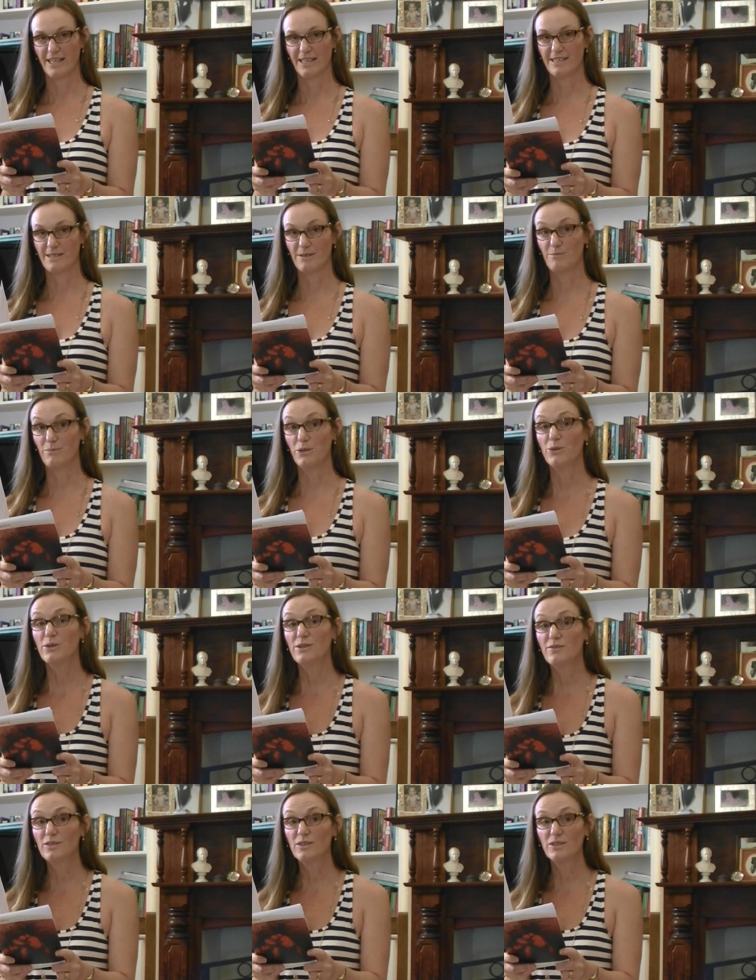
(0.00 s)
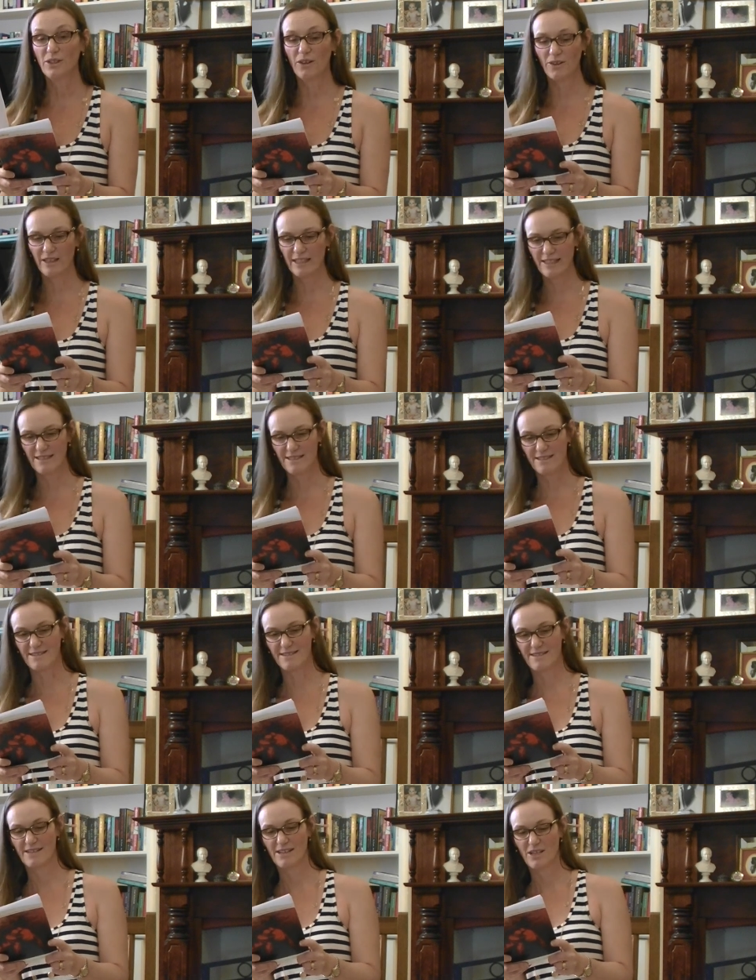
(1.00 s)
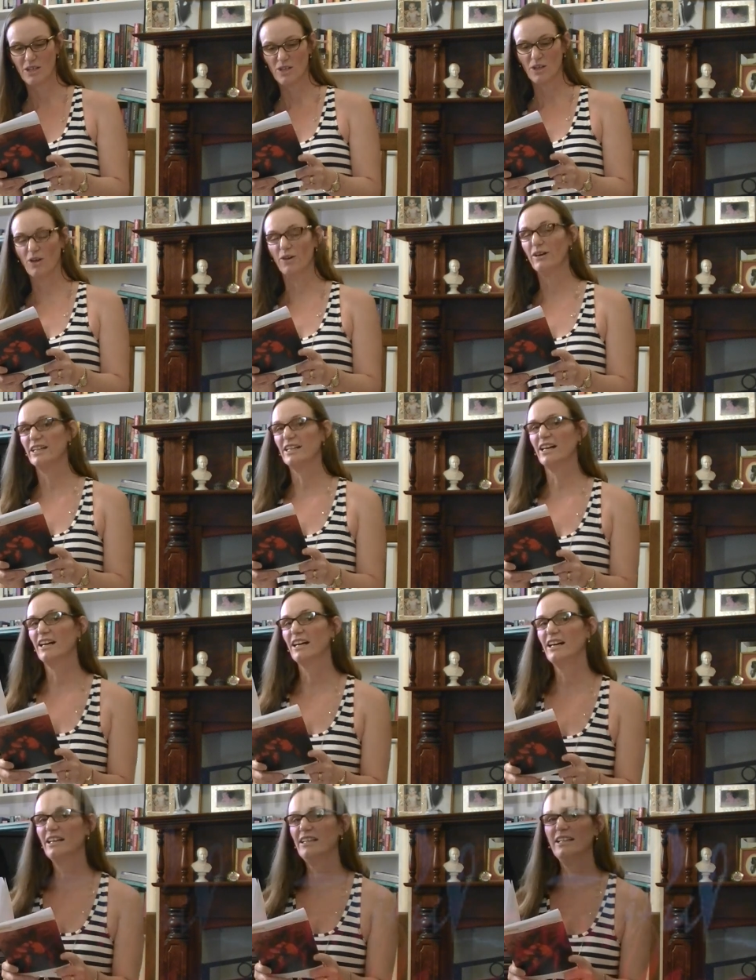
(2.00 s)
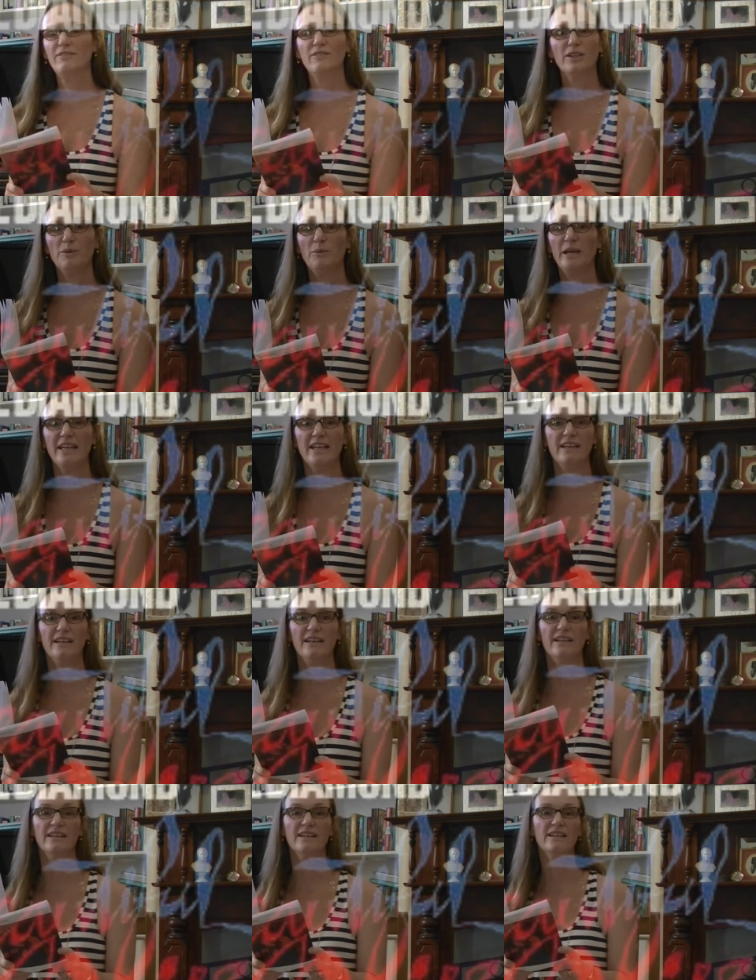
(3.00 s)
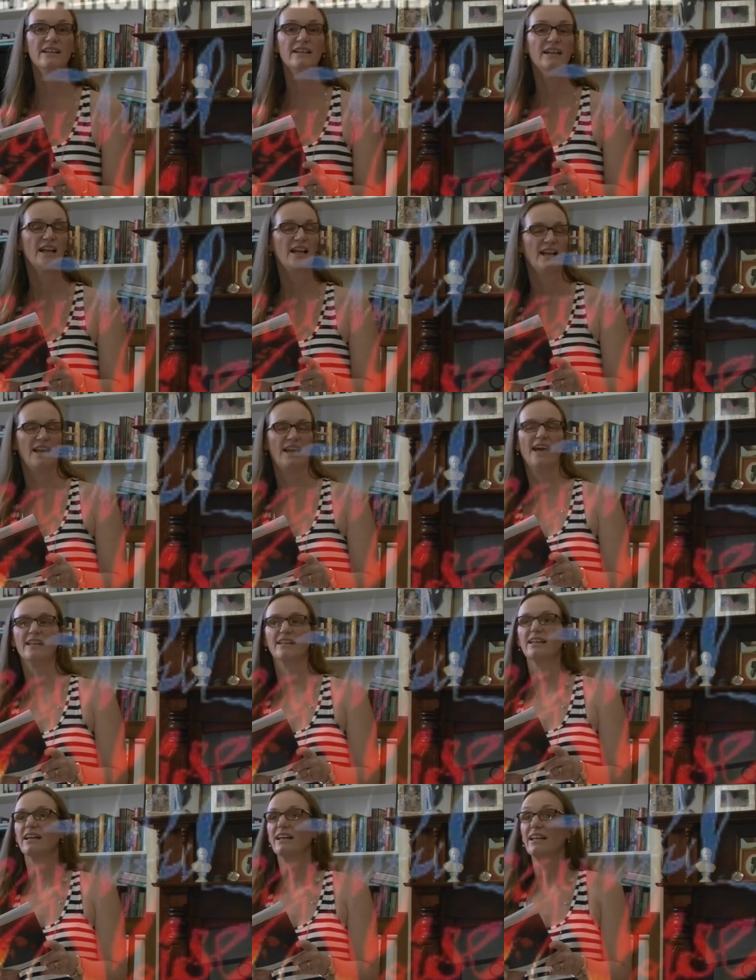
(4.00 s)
It's a beautiful noise going on everywhere. Like the